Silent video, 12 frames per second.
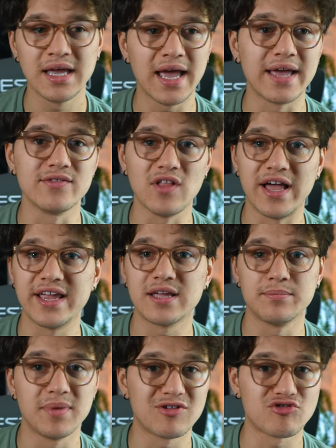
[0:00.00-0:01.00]
and like
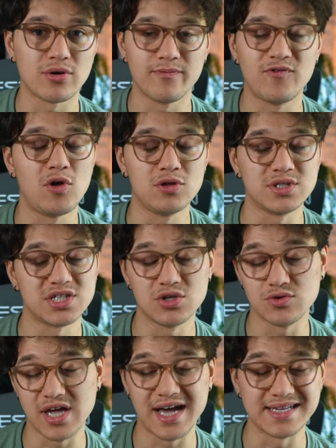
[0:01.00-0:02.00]
and make sure I'm following
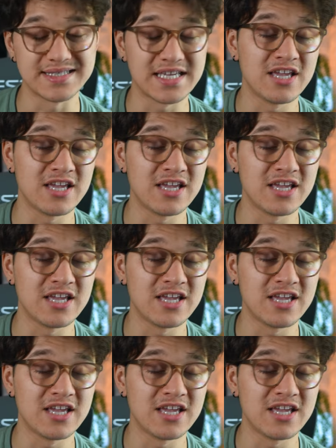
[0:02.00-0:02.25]
you guys